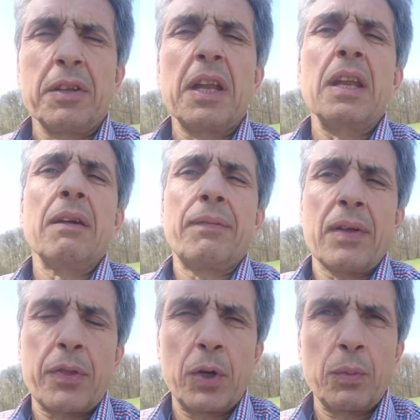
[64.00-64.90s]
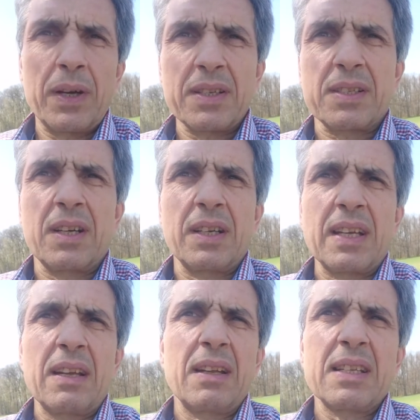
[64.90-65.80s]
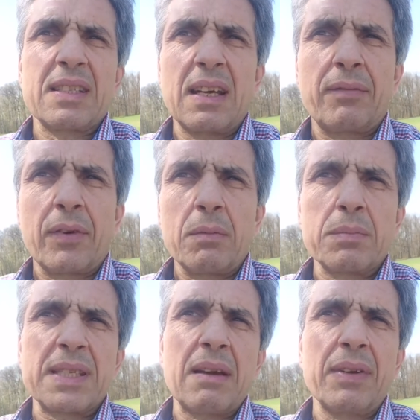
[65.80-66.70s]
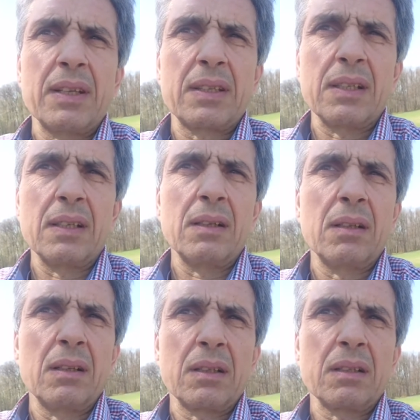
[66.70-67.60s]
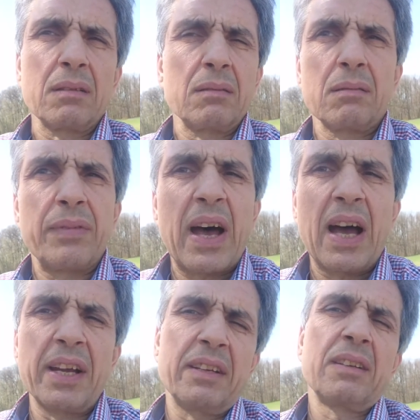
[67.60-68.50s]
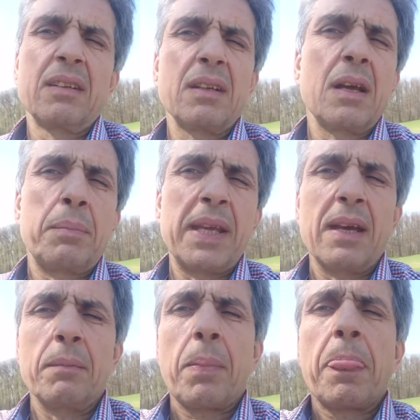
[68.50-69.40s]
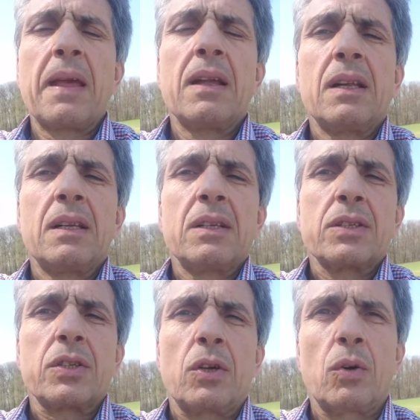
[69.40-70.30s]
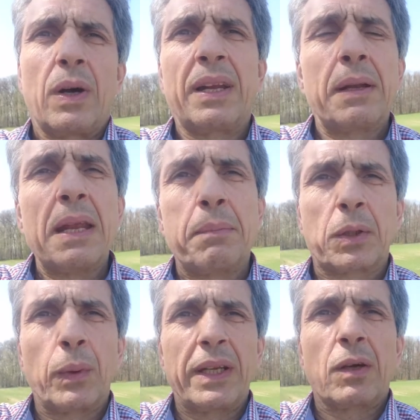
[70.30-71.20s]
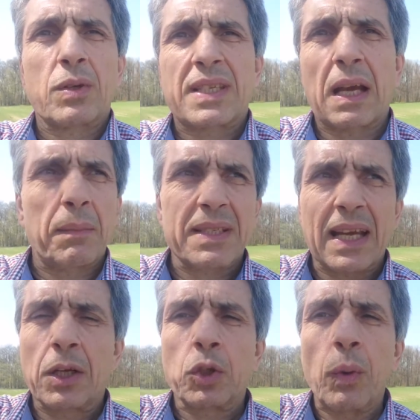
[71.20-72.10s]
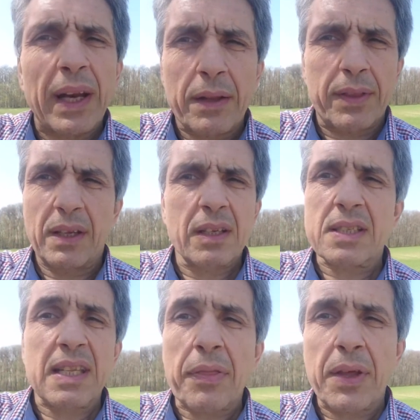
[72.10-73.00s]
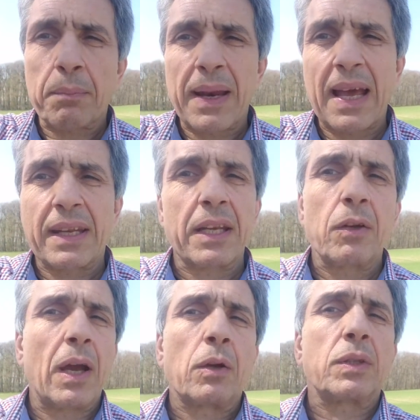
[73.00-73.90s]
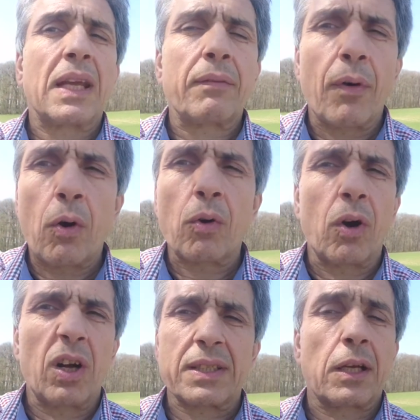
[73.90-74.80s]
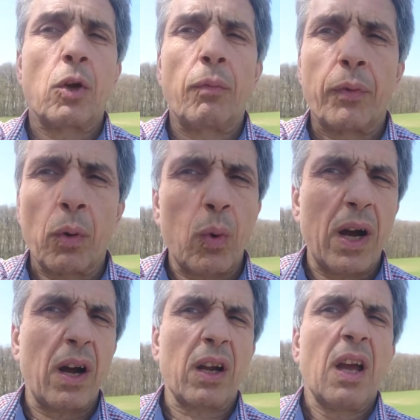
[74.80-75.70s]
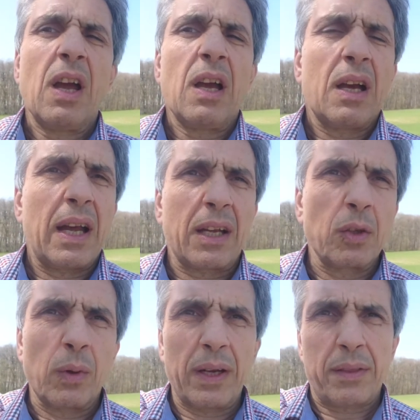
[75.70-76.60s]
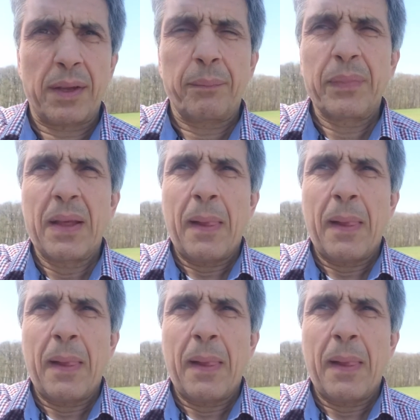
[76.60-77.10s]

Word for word: and then if a third one is there, then let's say from seven till nine p m So, and in between those segments I could do anything. There's nothing planned, and you know, I could take phone calls, I could go for a walk, I can do anything.